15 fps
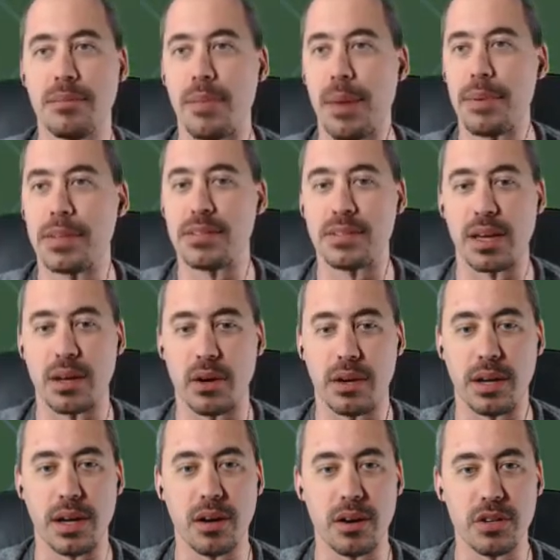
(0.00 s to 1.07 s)
maybe it's like on
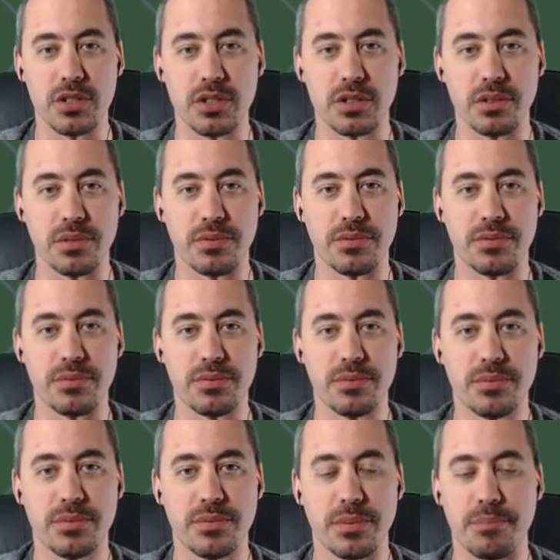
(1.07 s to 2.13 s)
here. I should have,
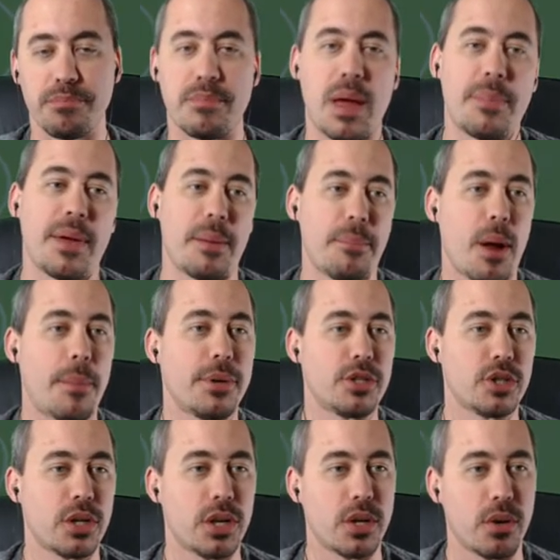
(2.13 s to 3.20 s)
maybe I probably
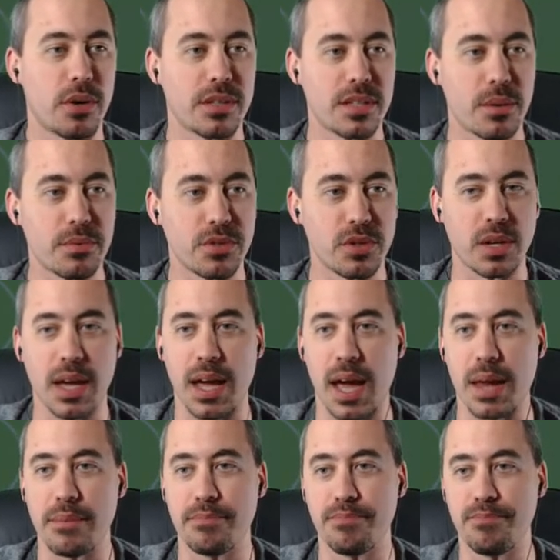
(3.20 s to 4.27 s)
should have noticed. I was looking
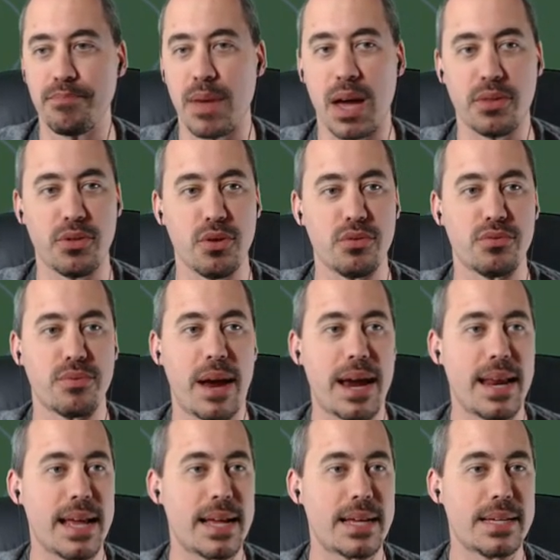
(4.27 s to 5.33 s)
at Matthew's
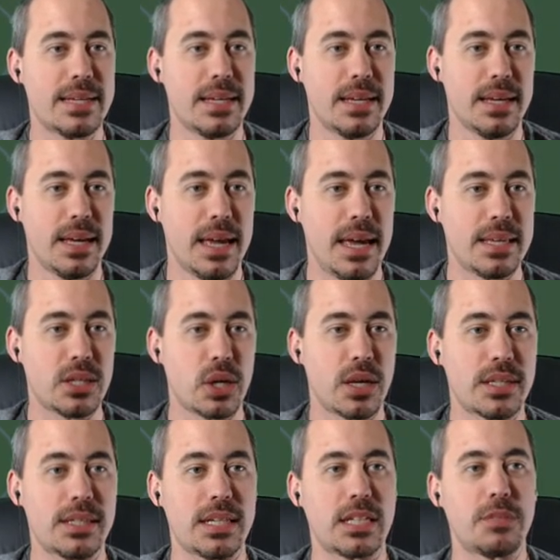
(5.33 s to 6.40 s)
rating. He's on a
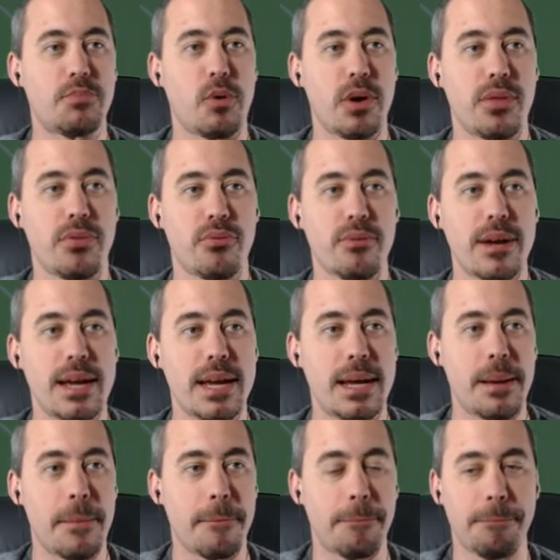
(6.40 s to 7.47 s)
six point
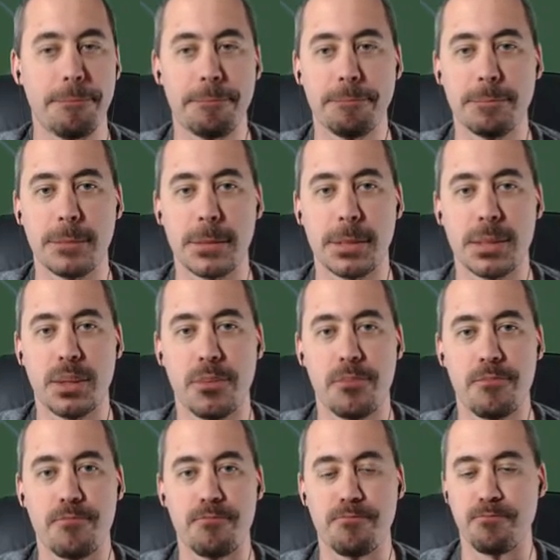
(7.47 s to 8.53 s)
three.
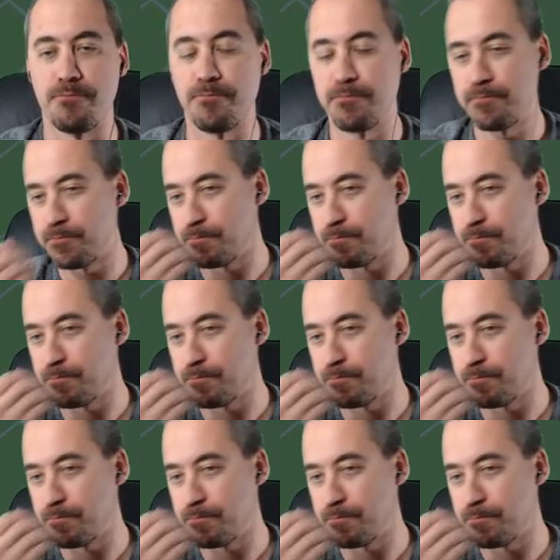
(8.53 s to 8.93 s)
Mm-hmm.